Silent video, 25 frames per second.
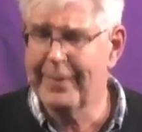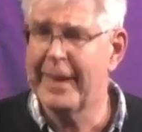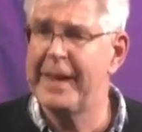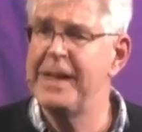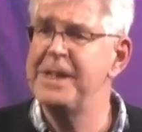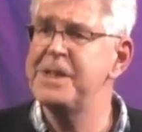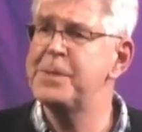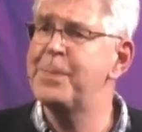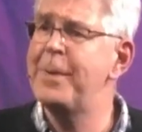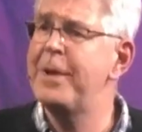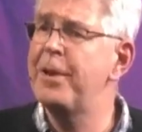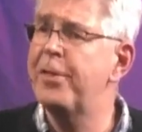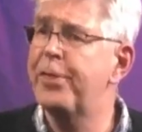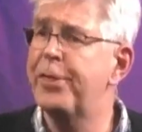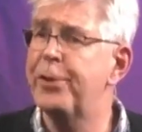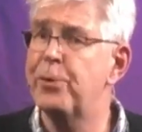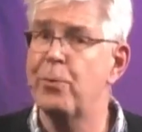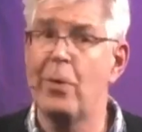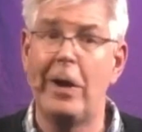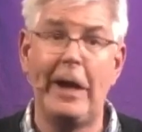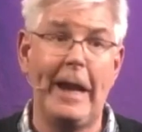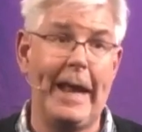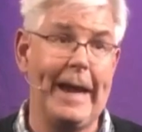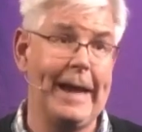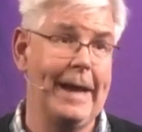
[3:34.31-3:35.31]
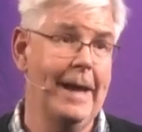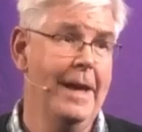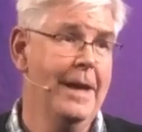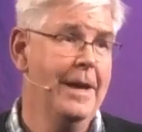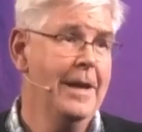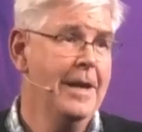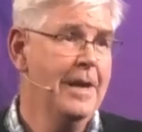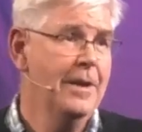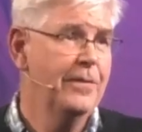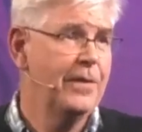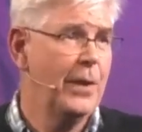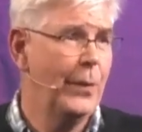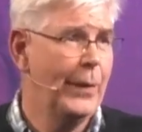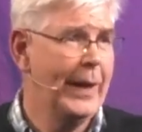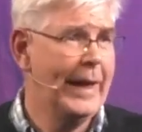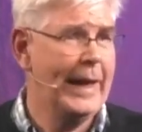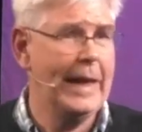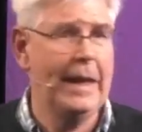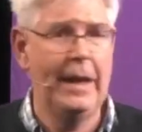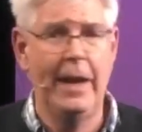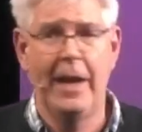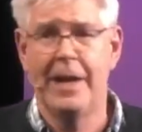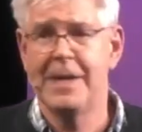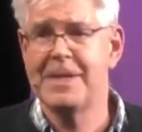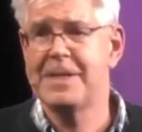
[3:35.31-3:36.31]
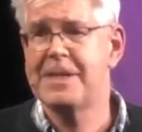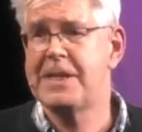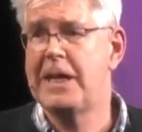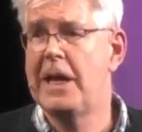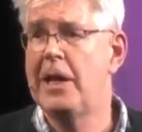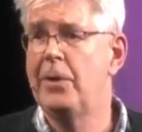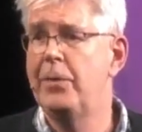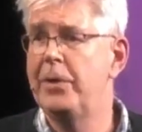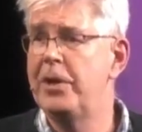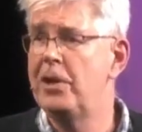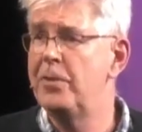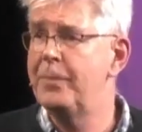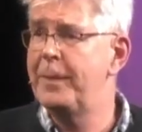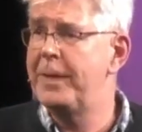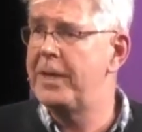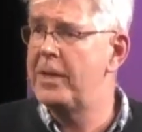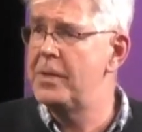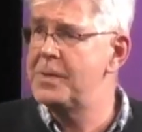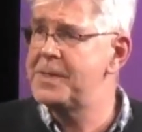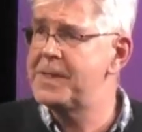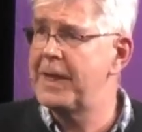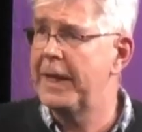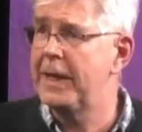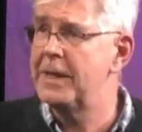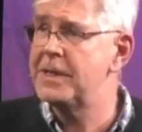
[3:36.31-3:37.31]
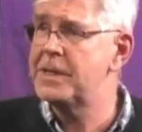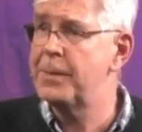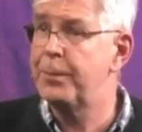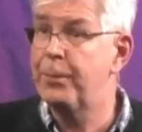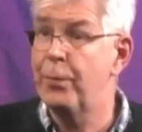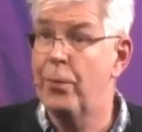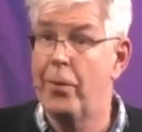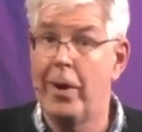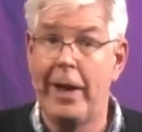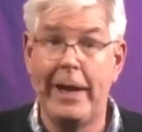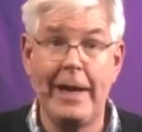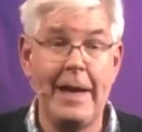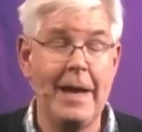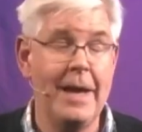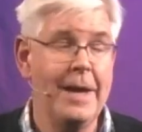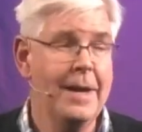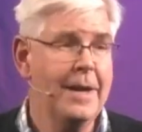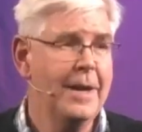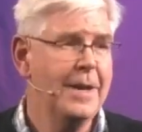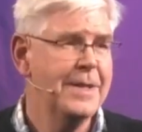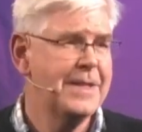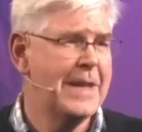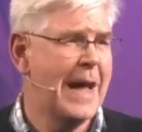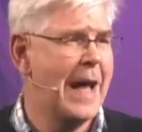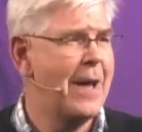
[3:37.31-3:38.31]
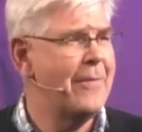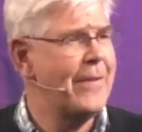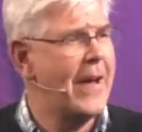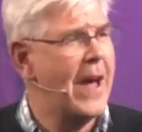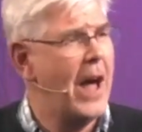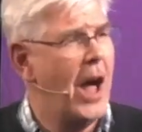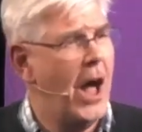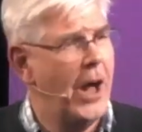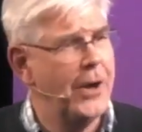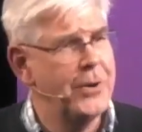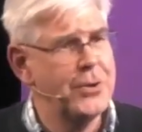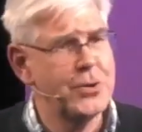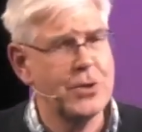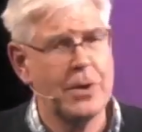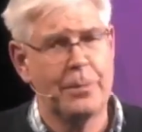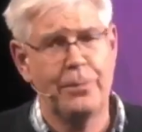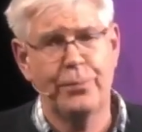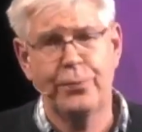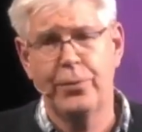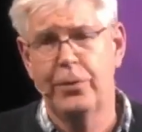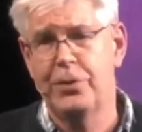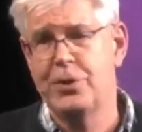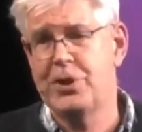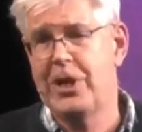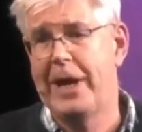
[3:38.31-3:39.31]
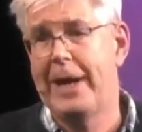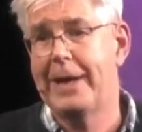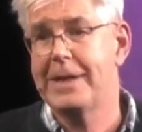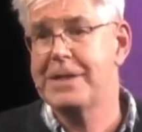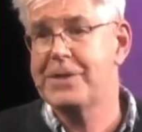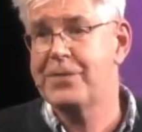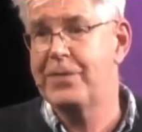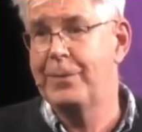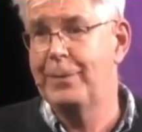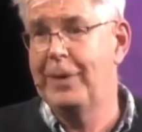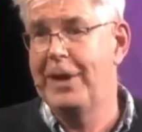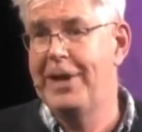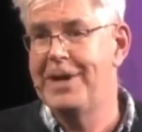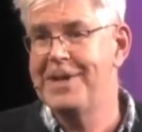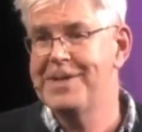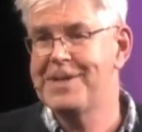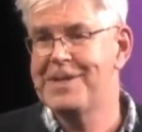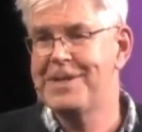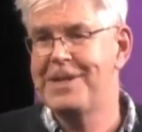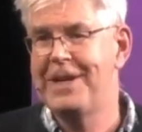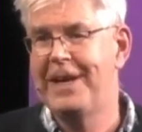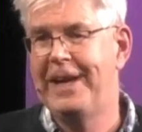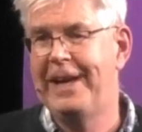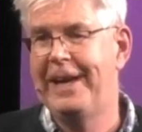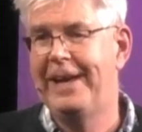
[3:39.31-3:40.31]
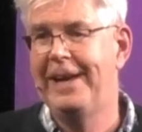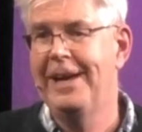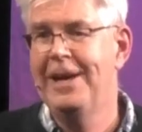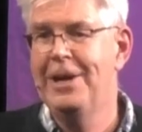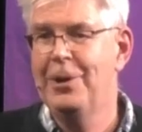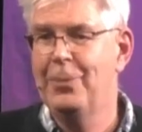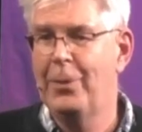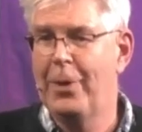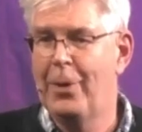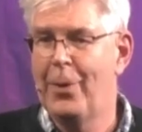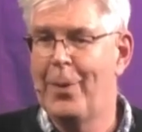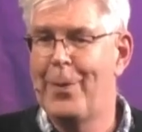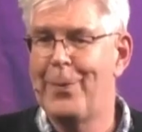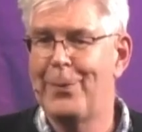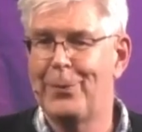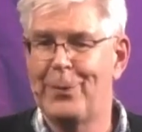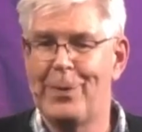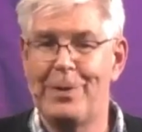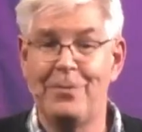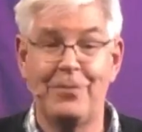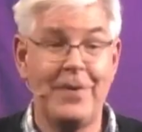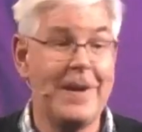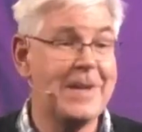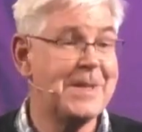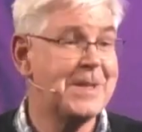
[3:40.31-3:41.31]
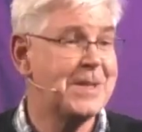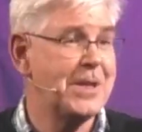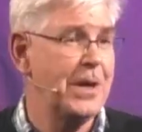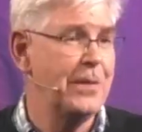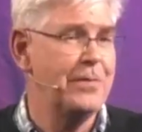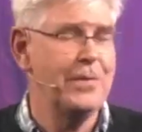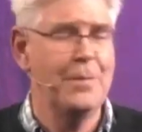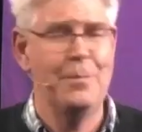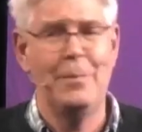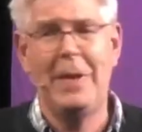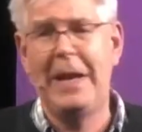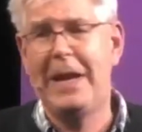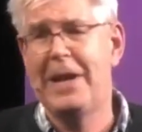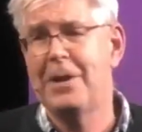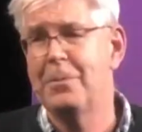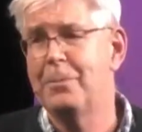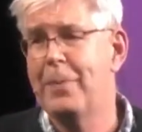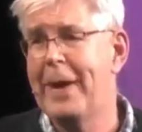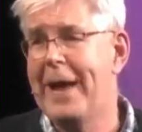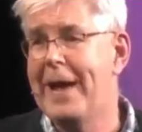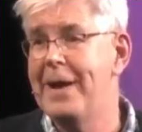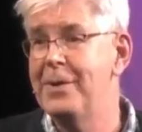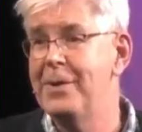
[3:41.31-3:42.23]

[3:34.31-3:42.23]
It's been thrilling. If you were here last year and you've been using it to pray, to have our 100 projects from last year. We were able to invest over £1 million